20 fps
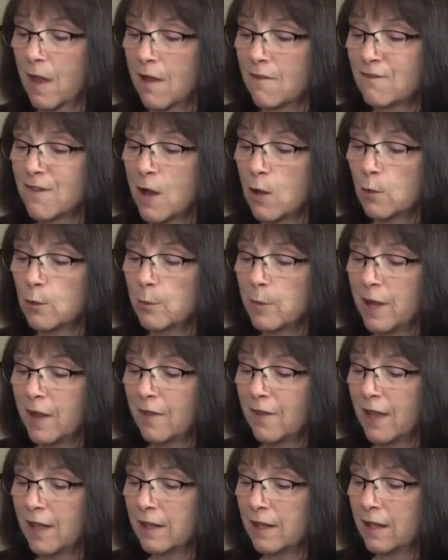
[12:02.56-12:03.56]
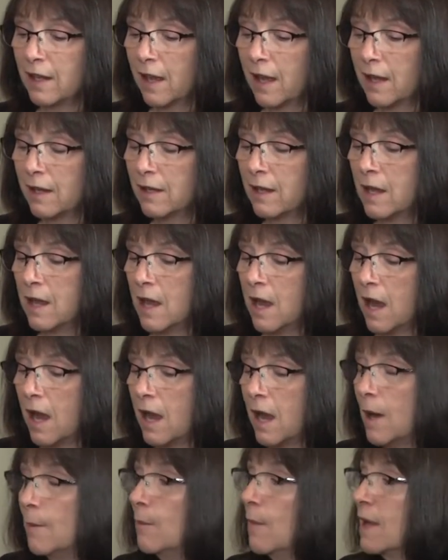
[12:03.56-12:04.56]
fountain pen that he had,
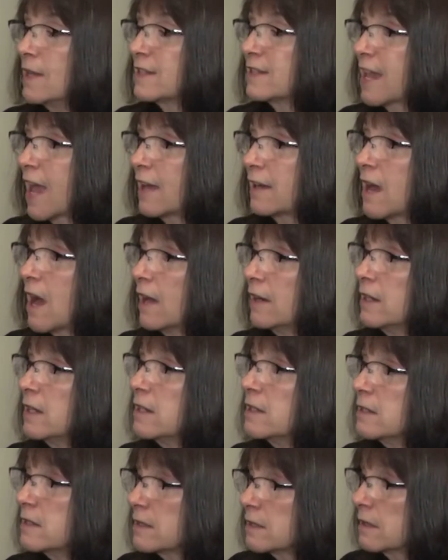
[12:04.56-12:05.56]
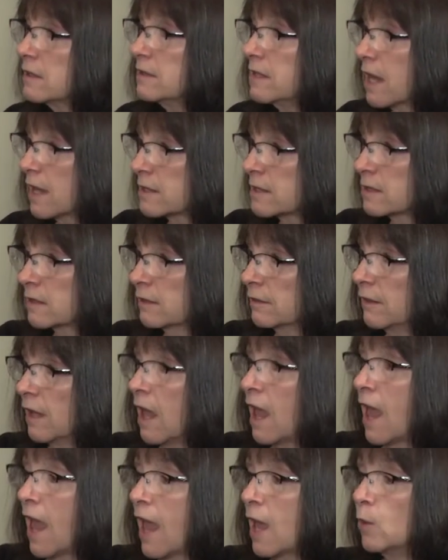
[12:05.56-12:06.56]
sat on his desk,
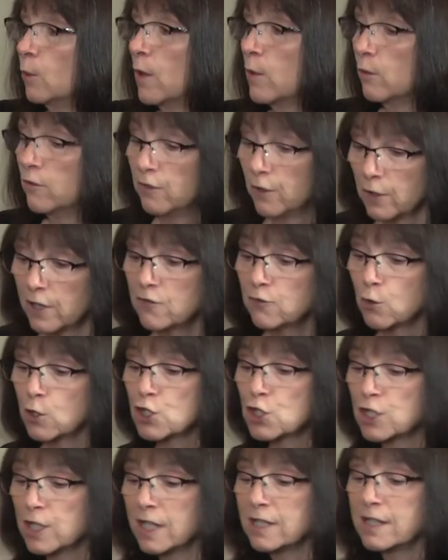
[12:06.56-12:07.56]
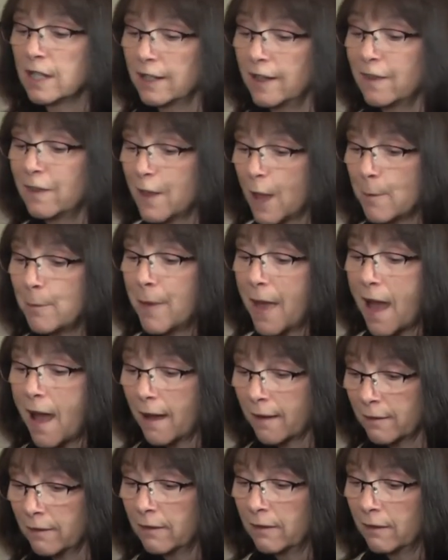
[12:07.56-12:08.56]
and we were very fortunate to get that
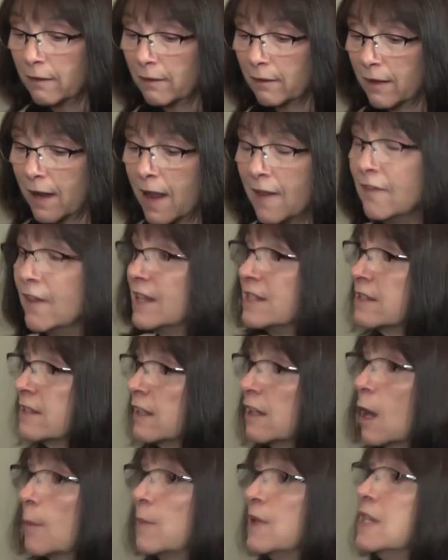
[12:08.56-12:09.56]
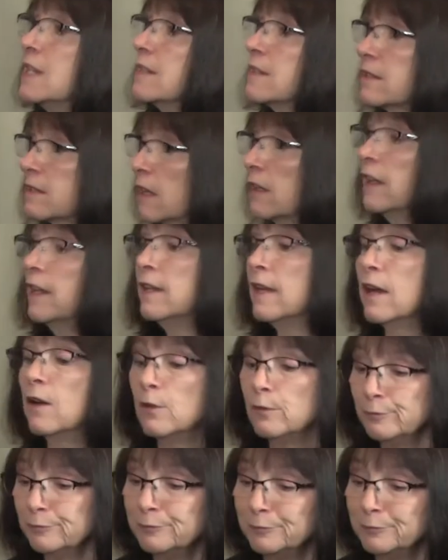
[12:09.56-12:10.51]
back. And they sit up in his study now.